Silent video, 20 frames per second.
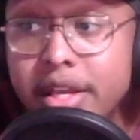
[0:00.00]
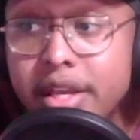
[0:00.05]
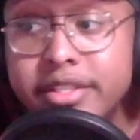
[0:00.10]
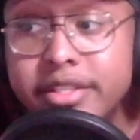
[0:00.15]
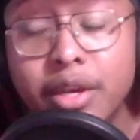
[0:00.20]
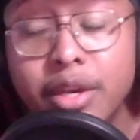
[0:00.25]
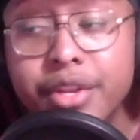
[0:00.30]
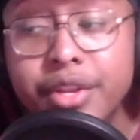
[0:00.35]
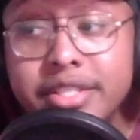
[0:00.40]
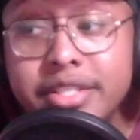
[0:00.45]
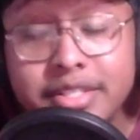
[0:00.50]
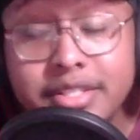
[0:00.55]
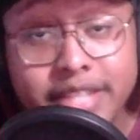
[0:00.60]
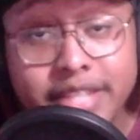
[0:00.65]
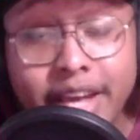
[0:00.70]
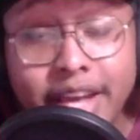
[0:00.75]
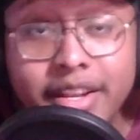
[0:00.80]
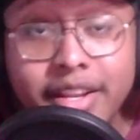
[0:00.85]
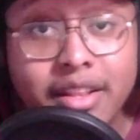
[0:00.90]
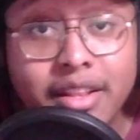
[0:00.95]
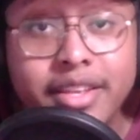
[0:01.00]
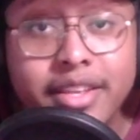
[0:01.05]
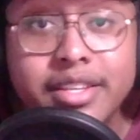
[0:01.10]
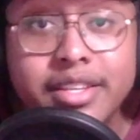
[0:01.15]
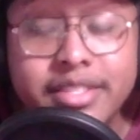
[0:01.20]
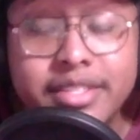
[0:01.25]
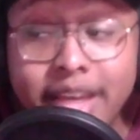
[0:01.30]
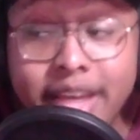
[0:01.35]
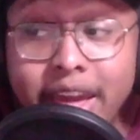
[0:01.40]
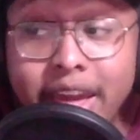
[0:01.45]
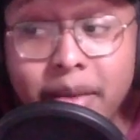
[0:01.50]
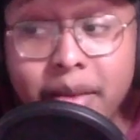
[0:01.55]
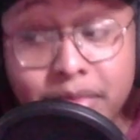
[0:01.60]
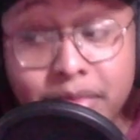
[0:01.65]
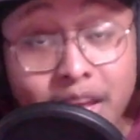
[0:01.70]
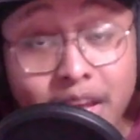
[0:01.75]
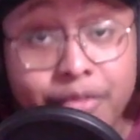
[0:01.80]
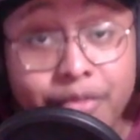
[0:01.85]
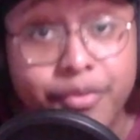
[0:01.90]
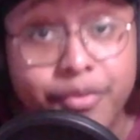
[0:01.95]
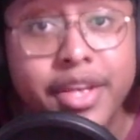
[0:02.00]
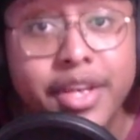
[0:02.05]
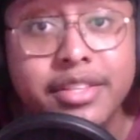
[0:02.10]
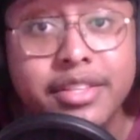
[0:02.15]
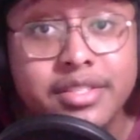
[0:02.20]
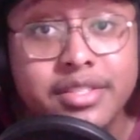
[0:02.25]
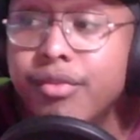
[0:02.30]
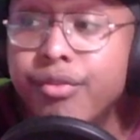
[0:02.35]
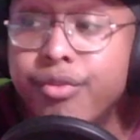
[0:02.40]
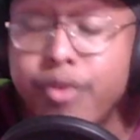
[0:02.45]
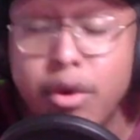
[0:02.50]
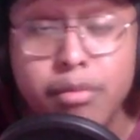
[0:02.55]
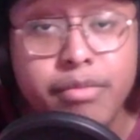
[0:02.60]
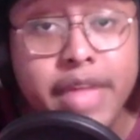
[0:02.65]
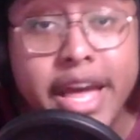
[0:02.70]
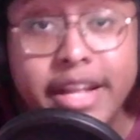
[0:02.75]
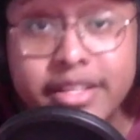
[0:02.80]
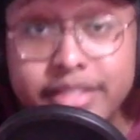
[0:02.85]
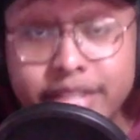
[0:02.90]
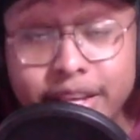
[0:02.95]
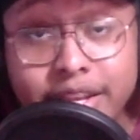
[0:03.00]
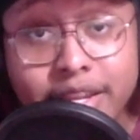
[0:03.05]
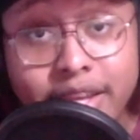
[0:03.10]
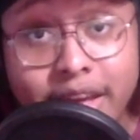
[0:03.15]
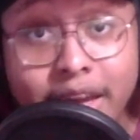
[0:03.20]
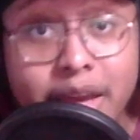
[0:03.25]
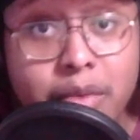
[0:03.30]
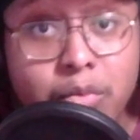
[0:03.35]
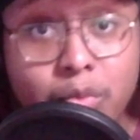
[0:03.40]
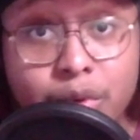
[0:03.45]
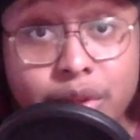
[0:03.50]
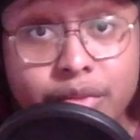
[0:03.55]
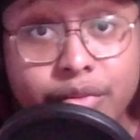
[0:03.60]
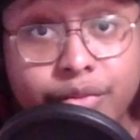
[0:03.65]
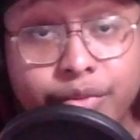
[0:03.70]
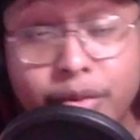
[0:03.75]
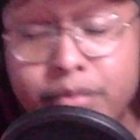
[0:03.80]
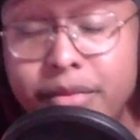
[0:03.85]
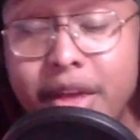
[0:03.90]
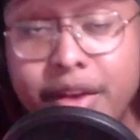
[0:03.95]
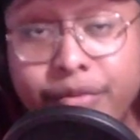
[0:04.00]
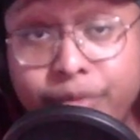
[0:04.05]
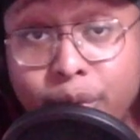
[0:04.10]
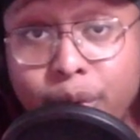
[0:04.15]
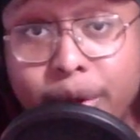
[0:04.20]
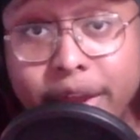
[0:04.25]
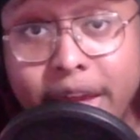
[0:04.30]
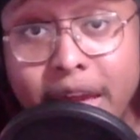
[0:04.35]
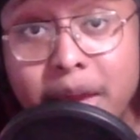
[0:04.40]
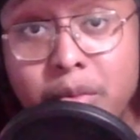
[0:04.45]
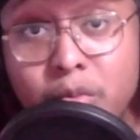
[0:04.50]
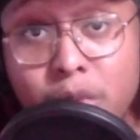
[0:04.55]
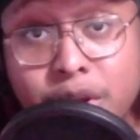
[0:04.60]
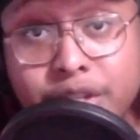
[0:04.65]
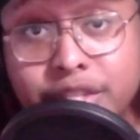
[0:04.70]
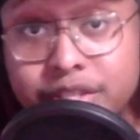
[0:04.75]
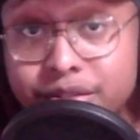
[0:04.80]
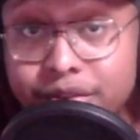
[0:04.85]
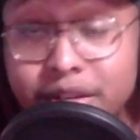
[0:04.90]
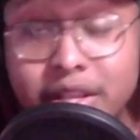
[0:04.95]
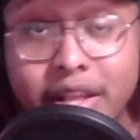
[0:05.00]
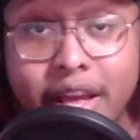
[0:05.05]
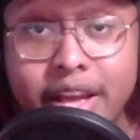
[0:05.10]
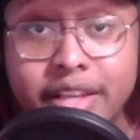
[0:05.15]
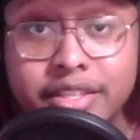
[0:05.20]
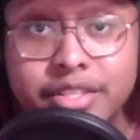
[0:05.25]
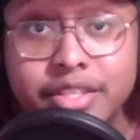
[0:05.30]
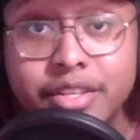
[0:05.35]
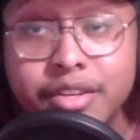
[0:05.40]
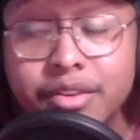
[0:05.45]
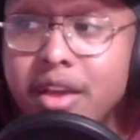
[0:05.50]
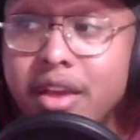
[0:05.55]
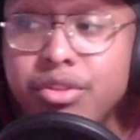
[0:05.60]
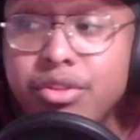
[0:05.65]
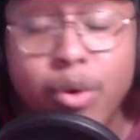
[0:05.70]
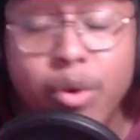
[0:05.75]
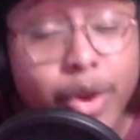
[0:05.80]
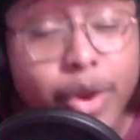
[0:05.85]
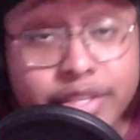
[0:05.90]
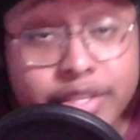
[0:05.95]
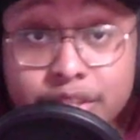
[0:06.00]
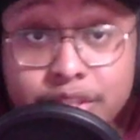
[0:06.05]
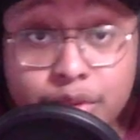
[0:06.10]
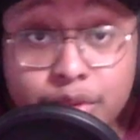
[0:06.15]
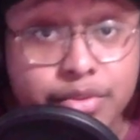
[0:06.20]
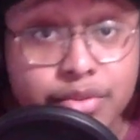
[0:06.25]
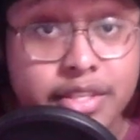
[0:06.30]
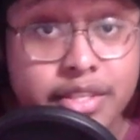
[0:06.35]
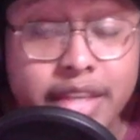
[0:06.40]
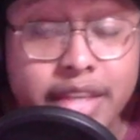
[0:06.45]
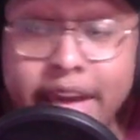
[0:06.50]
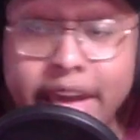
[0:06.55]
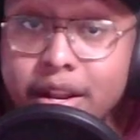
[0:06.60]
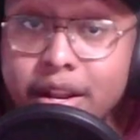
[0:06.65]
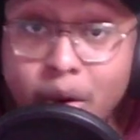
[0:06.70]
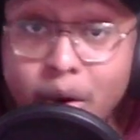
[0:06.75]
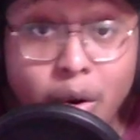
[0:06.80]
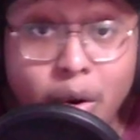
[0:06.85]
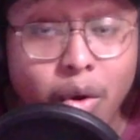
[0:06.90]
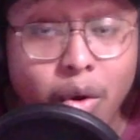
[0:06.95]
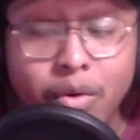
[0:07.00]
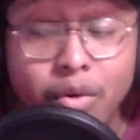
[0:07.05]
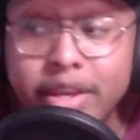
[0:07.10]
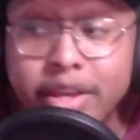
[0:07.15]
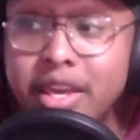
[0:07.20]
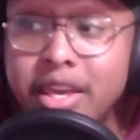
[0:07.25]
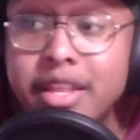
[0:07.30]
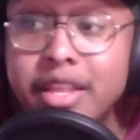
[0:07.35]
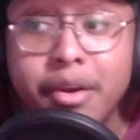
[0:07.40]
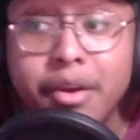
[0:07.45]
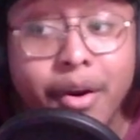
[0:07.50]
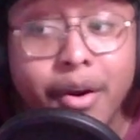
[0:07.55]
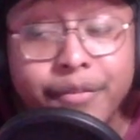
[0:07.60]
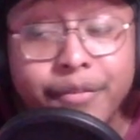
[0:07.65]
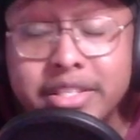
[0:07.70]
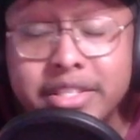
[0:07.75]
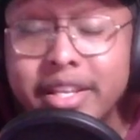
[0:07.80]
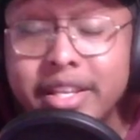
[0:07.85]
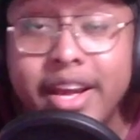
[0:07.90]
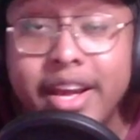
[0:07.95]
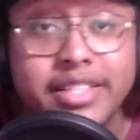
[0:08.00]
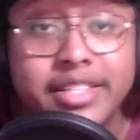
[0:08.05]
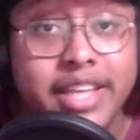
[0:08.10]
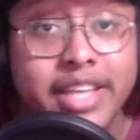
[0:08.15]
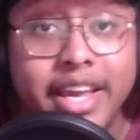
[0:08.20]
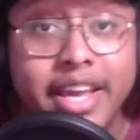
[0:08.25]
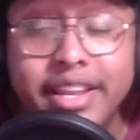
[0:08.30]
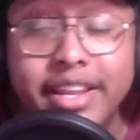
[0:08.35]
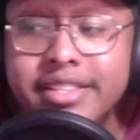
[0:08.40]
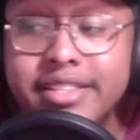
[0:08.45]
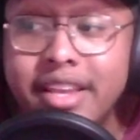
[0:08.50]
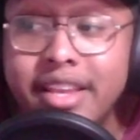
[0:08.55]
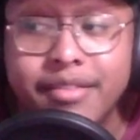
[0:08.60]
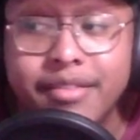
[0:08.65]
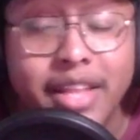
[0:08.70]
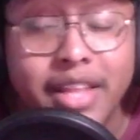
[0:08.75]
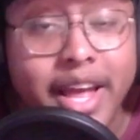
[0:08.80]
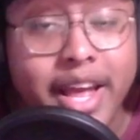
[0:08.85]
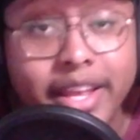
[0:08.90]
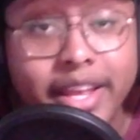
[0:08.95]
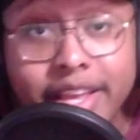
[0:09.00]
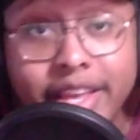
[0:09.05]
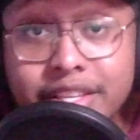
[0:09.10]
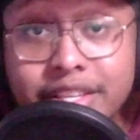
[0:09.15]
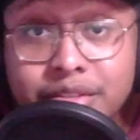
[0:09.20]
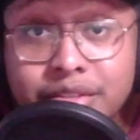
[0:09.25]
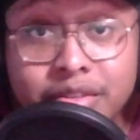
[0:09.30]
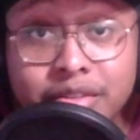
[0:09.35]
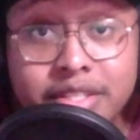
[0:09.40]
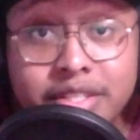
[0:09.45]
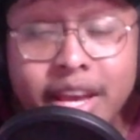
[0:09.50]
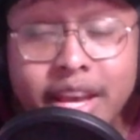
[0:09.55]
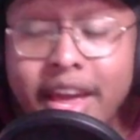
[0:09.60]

And so this is technically the same defense from that 10-game win from that four-game winning streak last year. No excuses at all. Again, the offensive line tight ends have a lot of injuries,